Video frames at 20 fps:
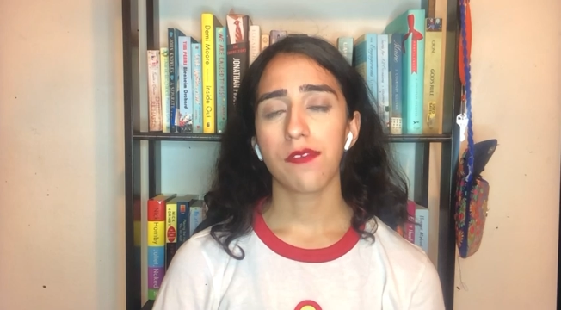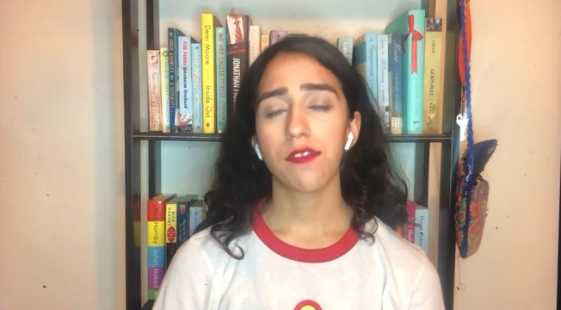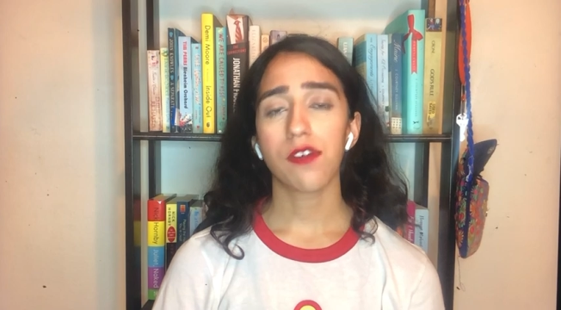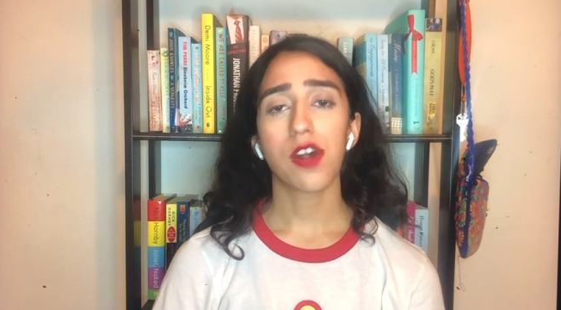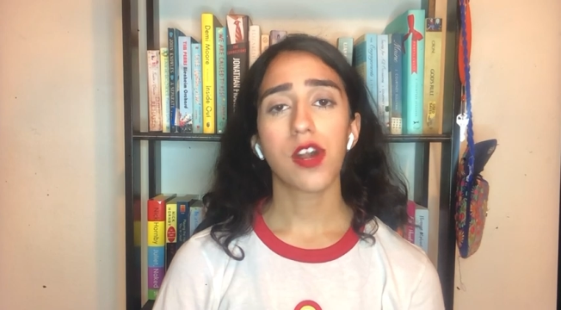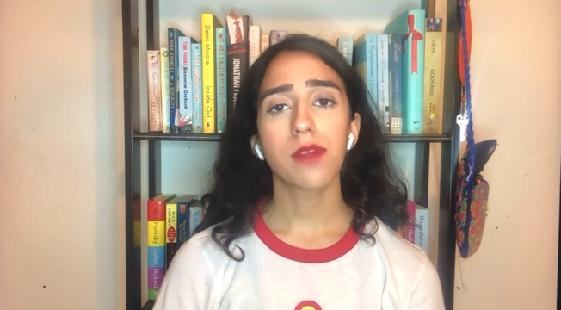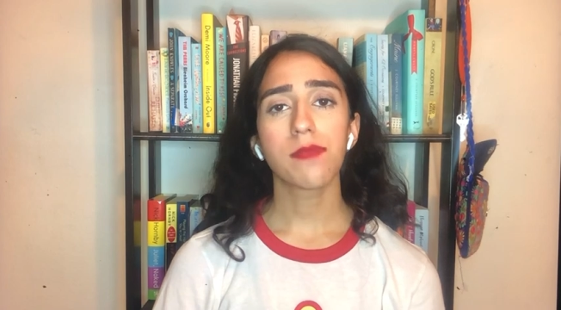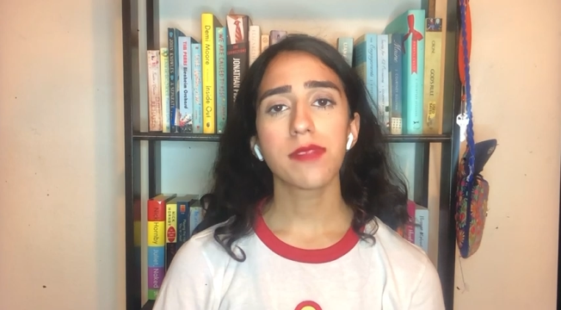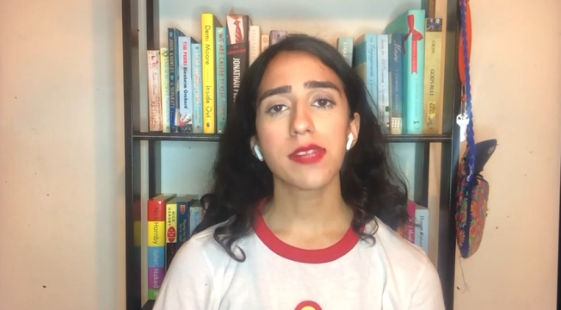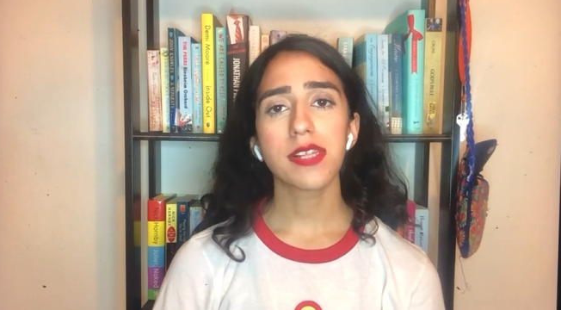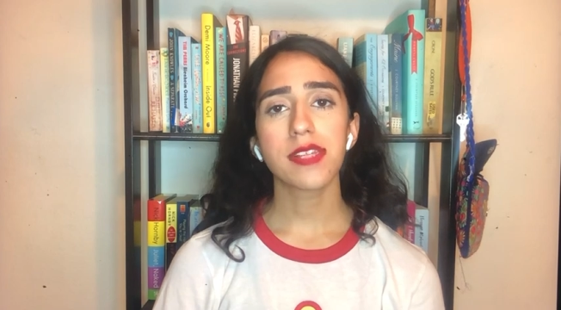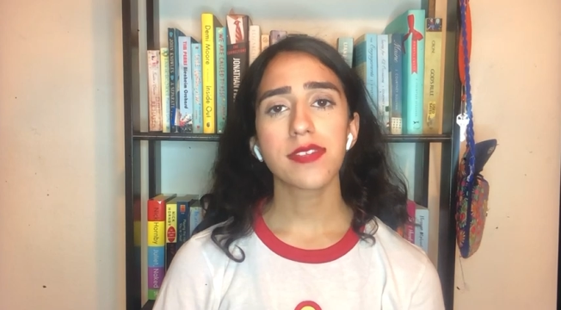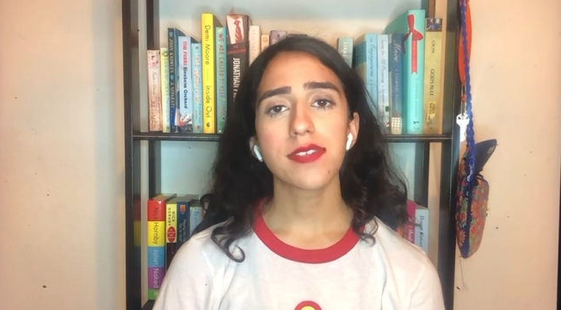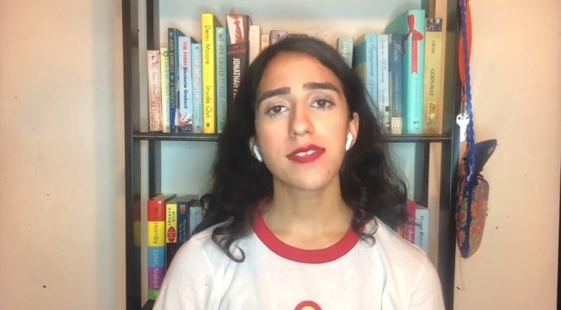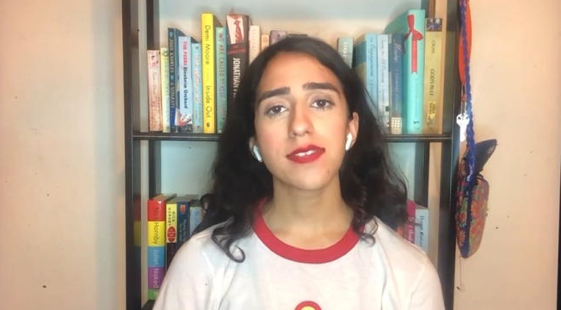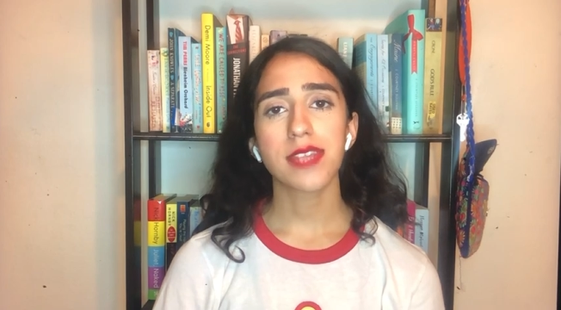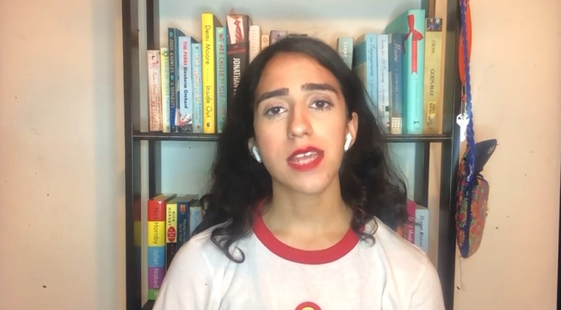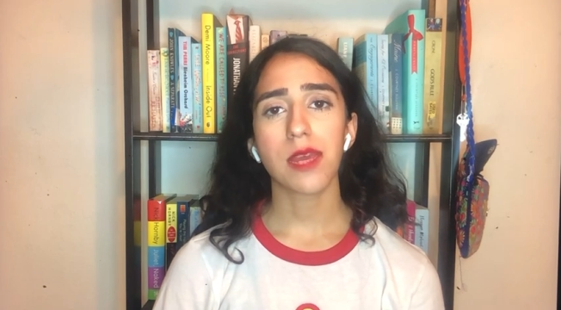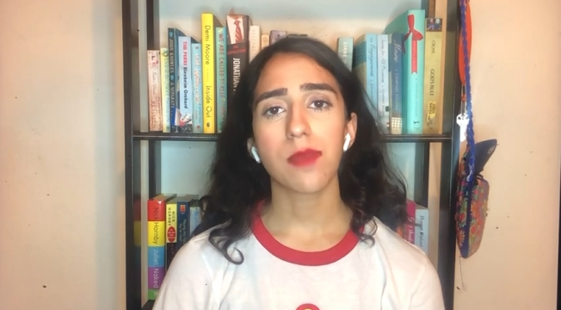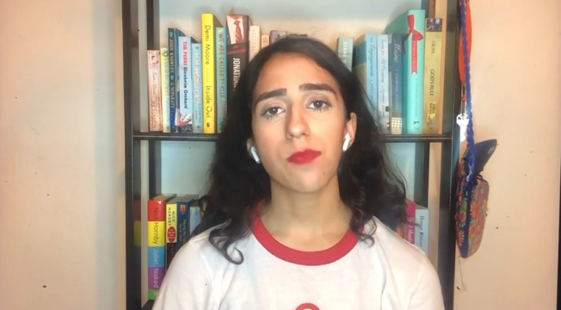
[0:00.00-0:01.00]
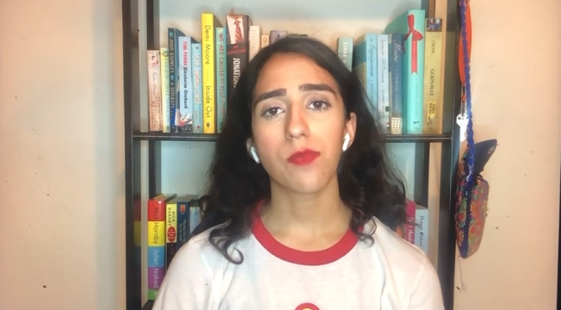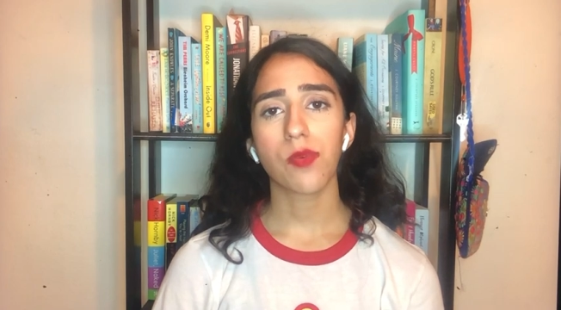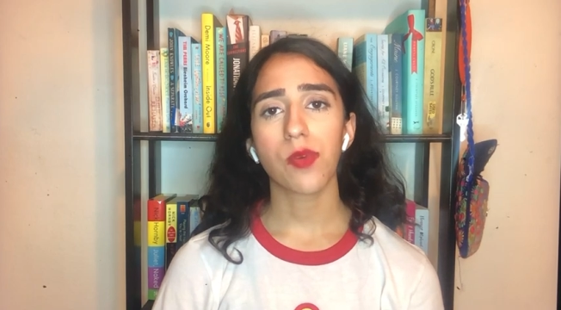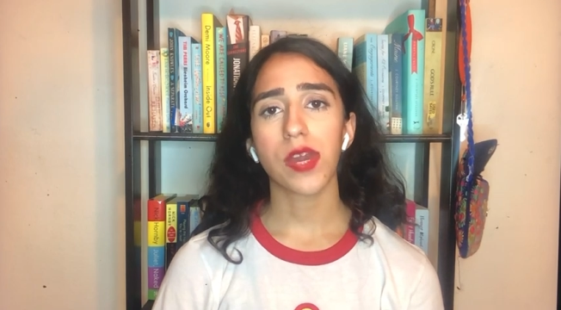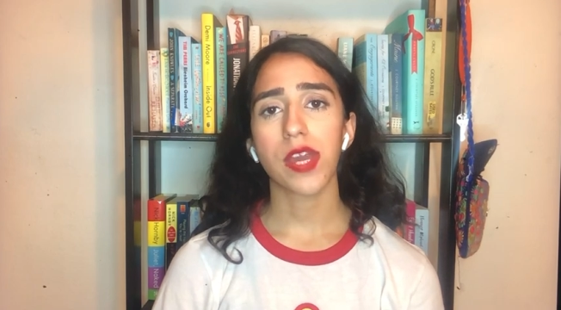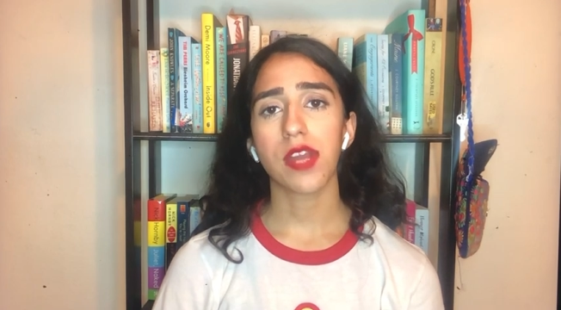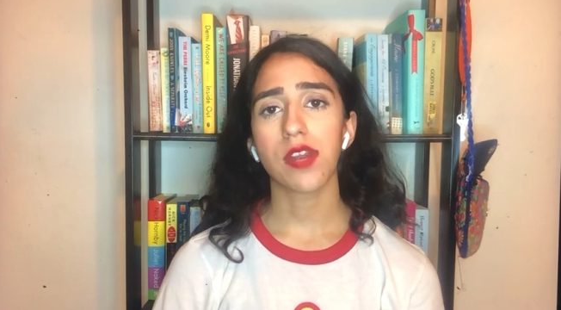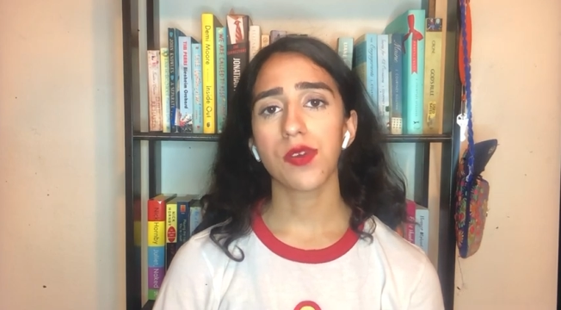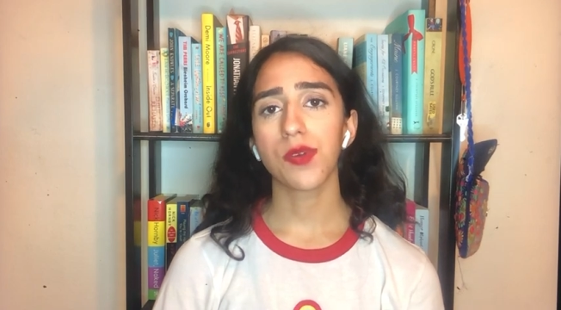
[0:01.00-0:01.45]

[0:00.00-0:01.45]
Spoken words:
Carmel in the same vein,